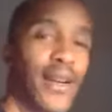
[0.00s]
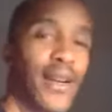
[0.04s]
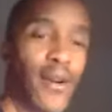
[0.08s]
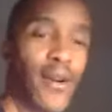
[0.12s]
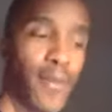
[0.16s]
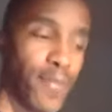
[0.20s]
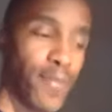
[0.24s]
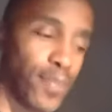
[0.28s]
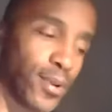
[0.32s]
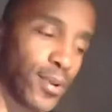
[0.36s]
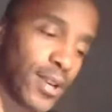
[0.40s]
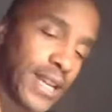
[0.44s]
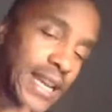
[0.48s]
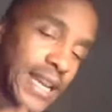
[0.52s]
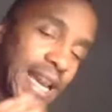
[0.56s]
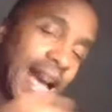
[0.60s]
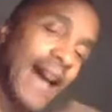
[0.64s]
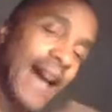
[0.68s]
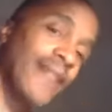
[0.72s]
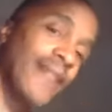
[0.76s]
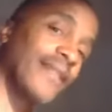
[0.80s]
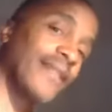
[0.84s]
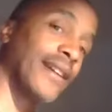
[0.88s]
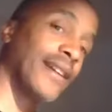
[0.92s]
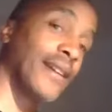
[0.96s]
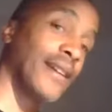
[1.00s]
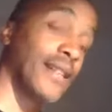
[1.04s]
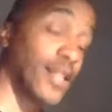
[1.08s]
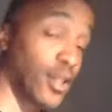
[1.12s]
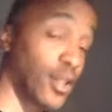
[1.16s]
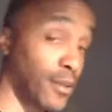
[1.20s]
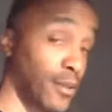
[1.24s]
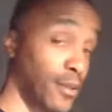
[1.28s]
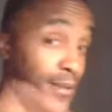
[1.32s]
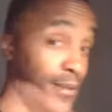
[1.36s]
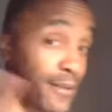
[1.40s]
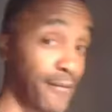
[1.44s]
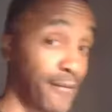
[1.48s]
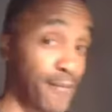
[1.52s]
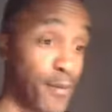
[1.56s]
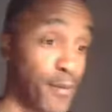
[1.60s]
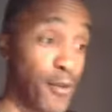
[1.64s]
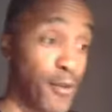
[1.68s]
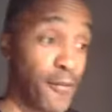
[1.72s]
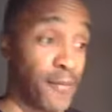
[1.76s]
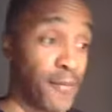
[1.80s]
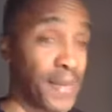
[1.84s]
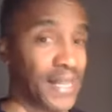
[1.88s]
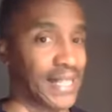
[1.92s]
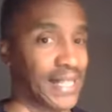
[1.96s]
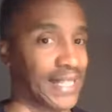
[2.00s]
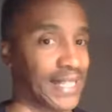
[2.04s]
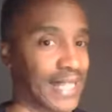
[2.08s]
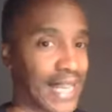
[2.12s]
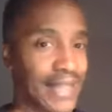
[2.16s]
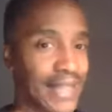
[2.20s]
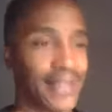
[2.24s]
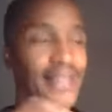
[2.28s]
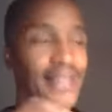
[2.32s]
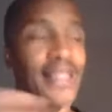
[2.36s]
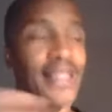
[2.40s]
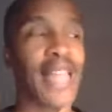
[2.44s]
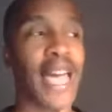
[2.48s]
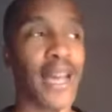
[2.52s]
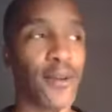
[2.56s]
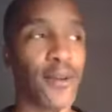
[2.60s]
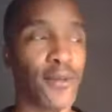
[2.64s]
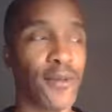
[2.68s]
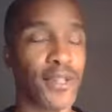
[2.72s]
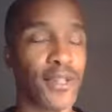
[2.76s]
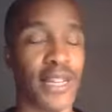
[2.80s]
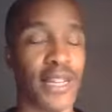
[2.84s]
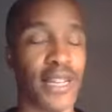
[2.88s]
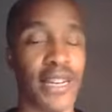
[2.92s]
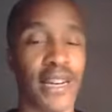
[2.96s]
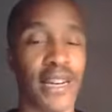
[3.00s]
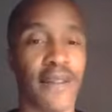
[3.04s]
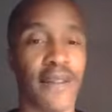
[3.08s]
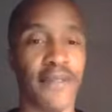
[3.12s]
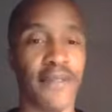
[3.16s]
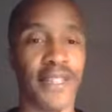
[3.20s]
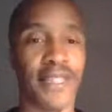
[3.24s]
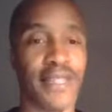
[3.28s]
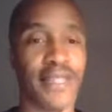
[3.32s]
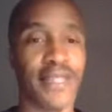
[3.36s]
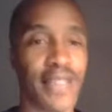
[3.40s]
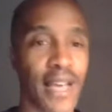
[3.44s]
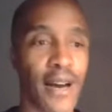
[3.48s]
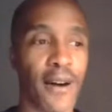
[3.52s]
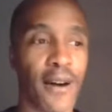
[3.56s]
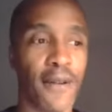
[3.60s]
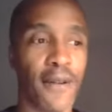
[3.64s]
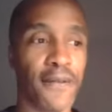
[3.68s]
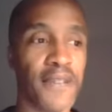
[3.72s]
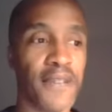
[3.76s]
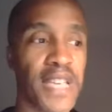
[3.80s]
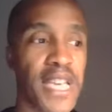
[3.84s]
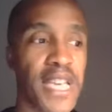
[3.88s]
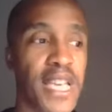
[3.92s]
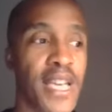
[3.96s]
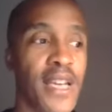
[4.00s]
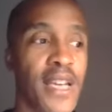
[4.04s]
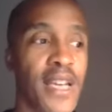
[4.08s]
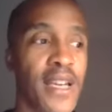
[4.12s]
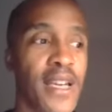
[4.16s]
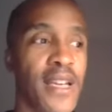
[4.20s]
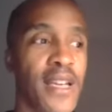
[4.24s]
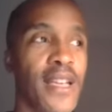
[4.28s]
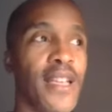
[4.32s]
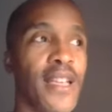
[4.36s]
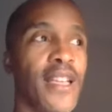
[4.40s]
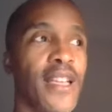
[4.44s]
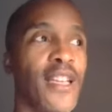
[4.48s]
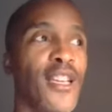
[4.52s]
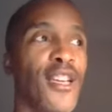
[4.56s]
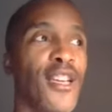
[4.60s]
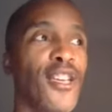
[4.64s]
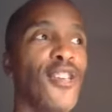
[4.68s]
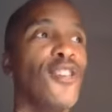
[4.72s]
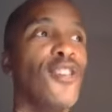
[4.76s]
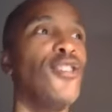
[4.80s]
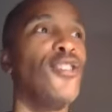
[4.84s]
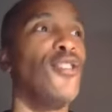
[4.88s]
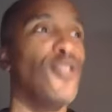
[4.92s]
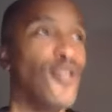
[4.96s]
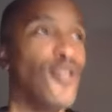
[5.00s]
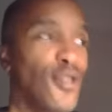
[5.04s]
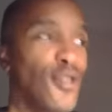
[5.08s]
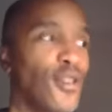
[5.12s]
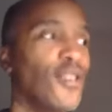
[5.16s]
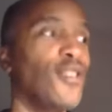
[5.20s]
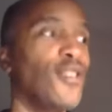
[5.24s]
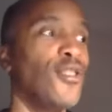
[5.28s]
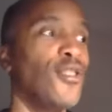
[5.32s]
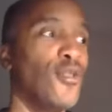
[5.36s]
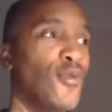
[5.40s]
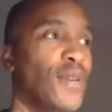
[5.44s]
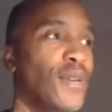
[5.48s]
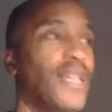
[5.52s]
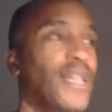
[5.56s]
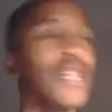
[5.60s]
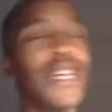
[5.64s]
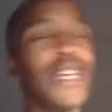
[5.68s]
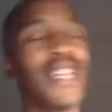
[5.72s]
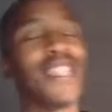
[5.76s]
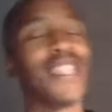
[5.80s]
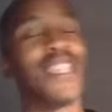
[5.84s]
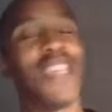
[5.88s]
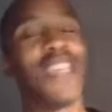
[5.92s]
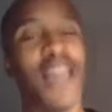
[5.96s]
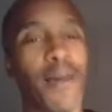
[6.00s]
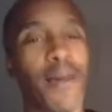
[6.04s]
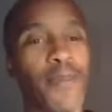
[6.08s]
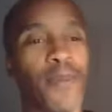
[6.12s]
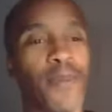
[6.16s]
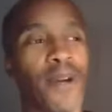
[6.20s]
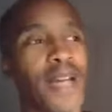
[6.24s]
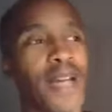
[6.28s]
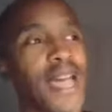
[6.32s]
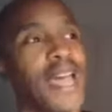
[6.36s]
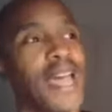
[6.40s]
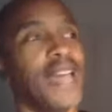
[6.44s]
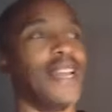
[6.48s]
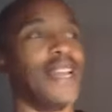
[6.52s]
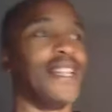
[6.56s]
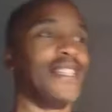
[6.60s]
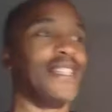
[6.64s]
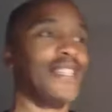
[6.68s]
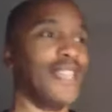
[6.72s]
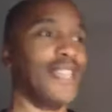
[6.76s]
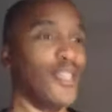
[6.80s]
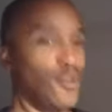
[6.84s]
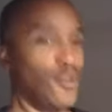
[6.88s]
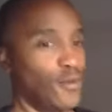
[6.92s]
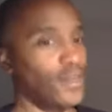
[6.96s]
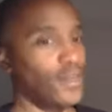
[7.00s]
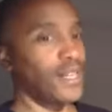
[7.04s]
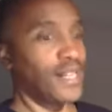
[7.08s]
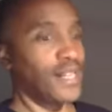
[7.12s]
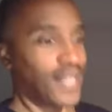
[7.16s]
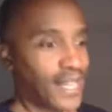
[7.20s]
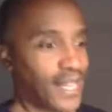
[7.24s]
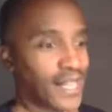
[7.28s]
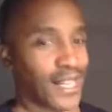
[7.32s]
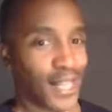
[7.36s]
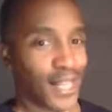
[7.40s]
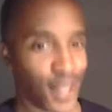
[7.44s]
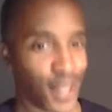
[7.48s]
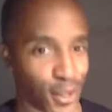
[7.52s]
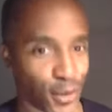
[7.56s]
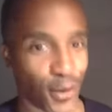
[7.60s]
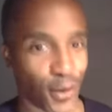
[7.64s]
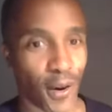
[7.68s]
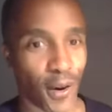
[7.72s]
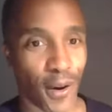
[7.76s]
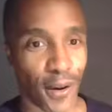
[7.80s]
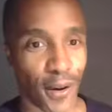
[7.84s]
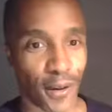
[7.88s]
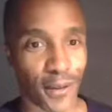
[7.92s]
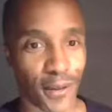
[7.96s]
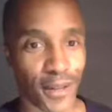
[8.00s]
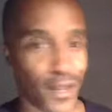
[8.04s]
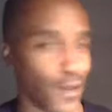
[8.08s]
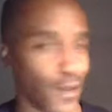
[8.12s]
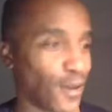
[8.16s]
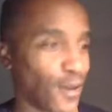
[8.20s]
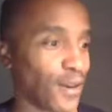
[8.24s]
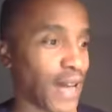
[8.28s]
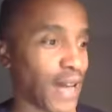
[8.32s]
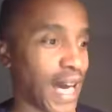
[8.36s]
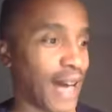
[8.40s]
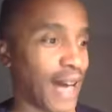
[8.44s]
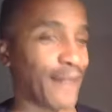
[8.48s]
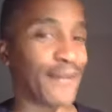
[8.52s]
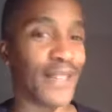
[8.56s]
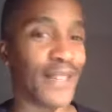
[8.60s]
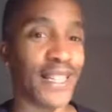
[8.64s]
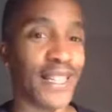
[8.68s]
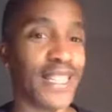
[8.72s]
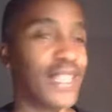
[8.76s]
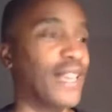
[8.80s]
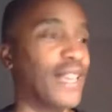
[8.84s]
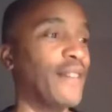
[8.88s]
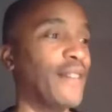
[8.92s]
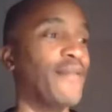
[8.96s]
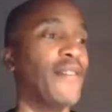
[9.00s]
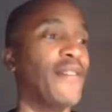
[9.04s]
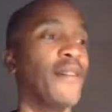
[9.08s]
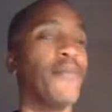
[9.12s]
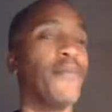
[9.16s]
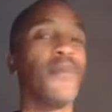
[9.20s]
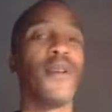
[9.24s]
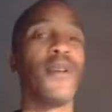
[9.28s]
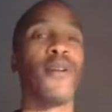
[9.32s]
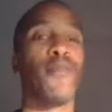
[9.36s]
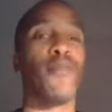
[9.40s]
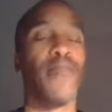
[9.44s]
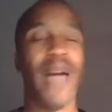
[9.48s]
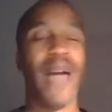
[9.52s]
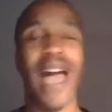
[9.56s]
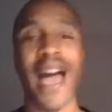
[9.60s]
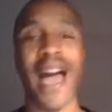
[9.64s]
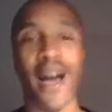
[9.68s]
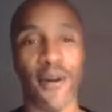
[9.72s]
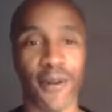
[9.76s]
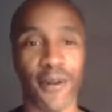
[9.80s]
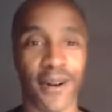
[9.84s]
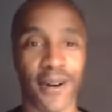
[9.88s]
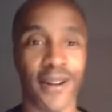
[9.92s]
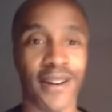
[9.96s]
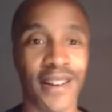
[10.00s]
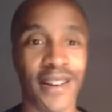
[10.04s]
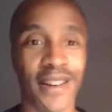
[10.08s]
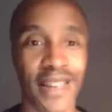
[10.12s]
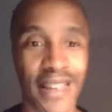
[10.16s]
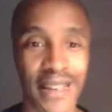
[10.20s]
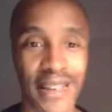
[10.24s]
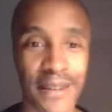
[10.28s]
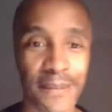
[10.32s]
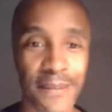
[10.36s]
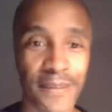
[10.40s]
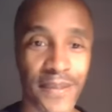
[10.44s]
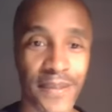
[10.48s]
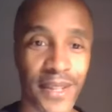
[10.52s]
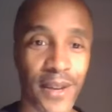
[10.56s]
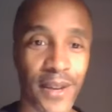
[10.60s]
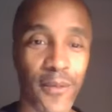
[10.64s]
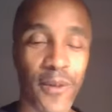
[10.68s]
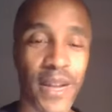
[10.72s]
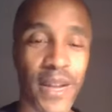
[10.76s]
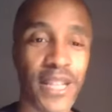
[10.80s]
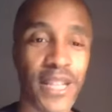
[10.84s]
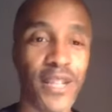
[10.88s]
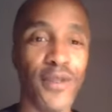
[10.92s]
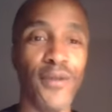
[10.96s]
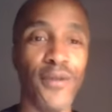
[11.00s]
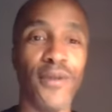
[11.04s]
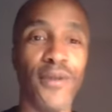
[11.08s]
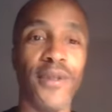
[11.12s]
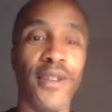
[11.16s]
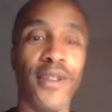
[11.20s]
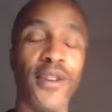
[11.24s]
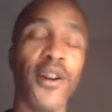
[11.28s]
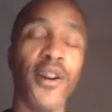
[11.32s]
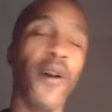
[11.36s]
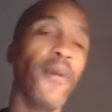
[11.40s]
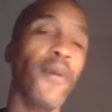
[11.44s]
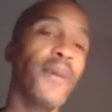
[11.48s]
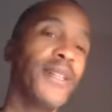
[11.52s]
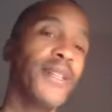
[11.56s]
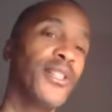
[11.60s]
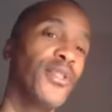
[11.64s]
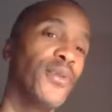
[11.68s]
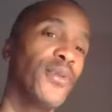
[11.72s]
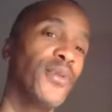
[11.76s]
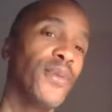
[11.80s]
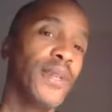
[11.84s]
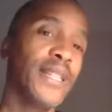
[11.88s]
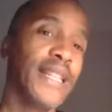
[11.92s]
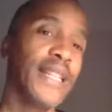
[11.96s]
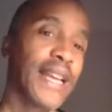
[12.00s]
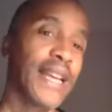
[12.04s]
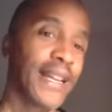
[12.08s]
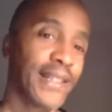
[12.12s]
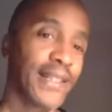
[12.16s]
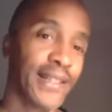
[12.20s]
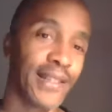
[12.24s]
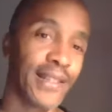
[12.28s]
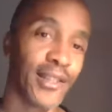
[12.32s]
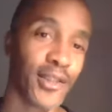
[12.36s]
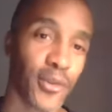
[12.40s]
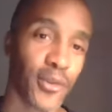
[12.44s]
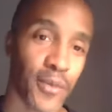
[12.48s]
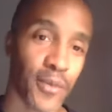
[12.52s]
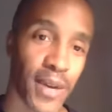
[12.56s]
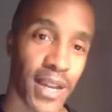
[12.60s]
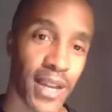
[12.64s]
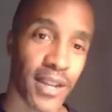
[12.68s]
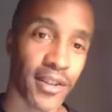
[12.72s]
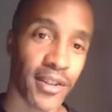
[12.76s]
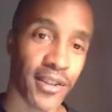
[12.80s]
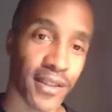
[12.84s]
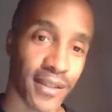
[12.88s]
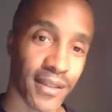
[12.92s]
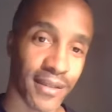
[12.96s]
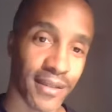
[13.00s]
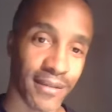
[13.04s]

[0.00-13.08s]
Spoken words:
or putting out there in terms of movement, because that's a language in and of itself, you can get the upper hand. You can get control. You don't have to give up your power when you go into a dance situation.